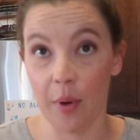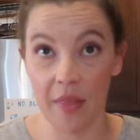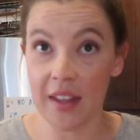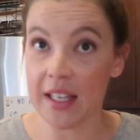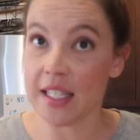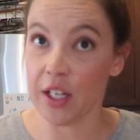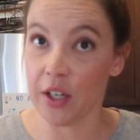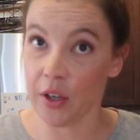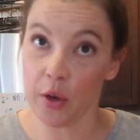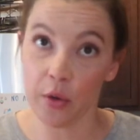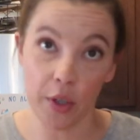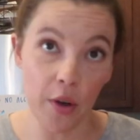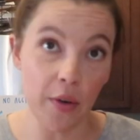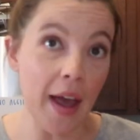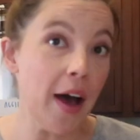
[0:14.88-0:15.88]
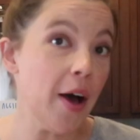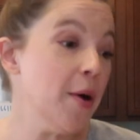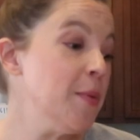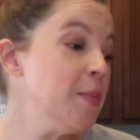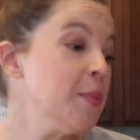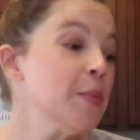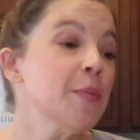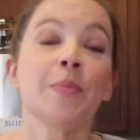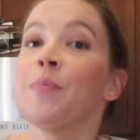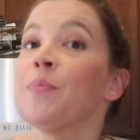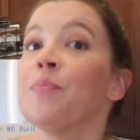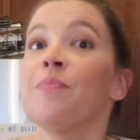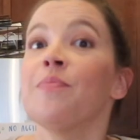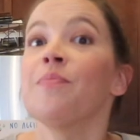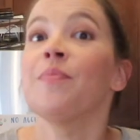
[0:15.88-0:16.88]
run things here at Oak Crowgal, and
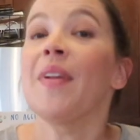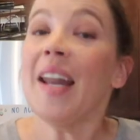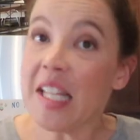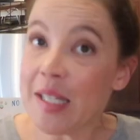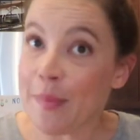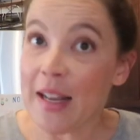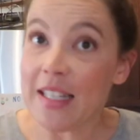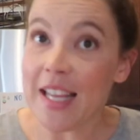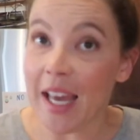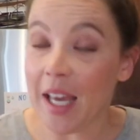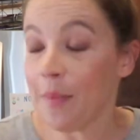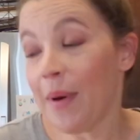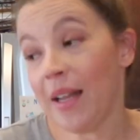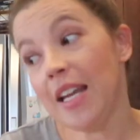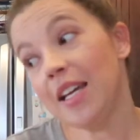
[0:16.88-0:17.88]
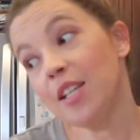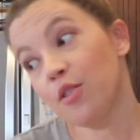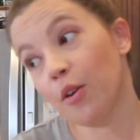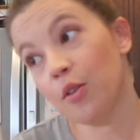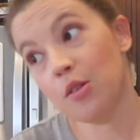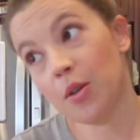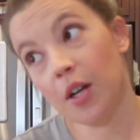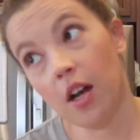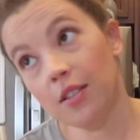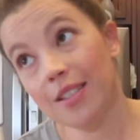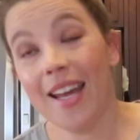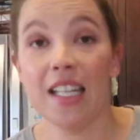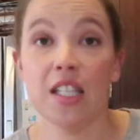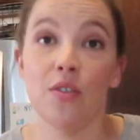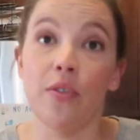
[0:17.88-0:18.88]
it's Monday. Monday is grocery haul
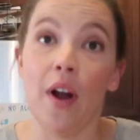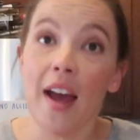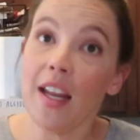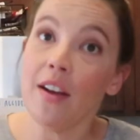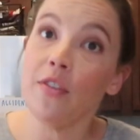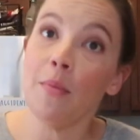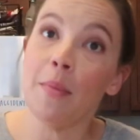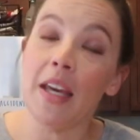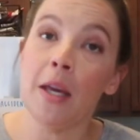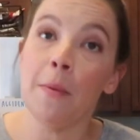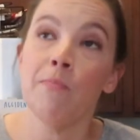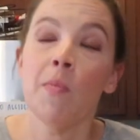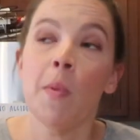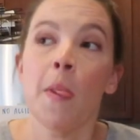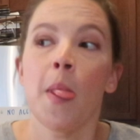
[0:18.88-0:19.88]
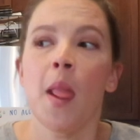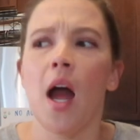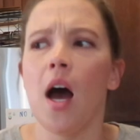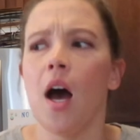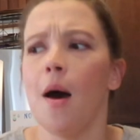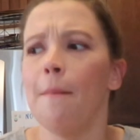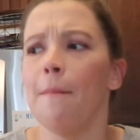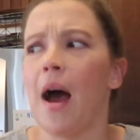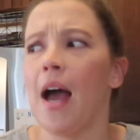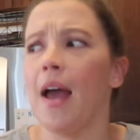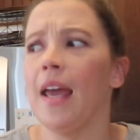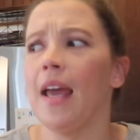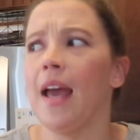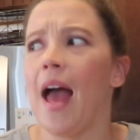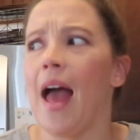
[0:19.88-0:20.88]
day. It's Friday for me.
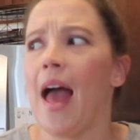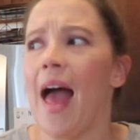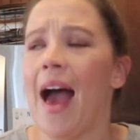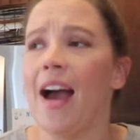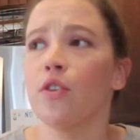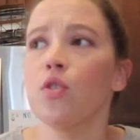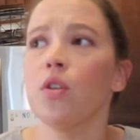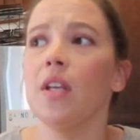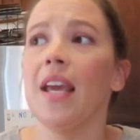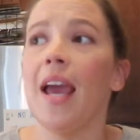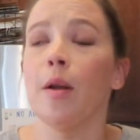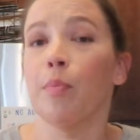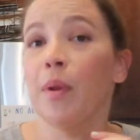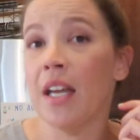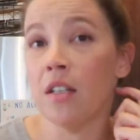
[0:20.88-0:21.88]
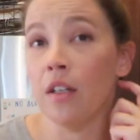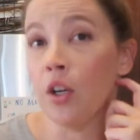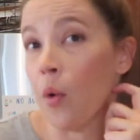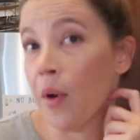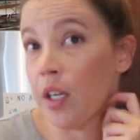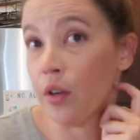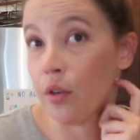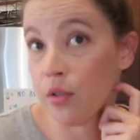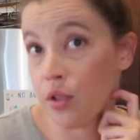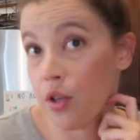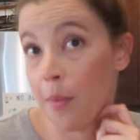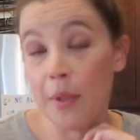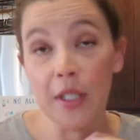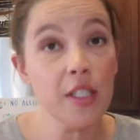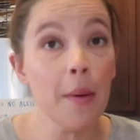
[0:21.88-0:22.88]
I actually had planned on going grocery
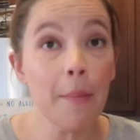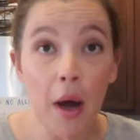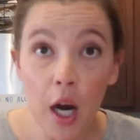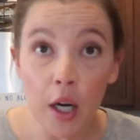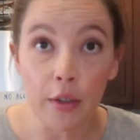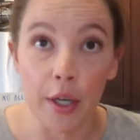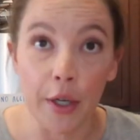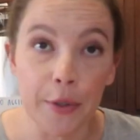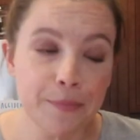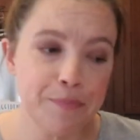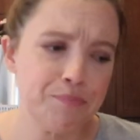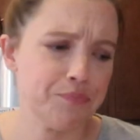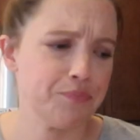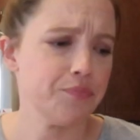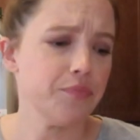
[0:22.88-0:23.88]
shopping tomorrow,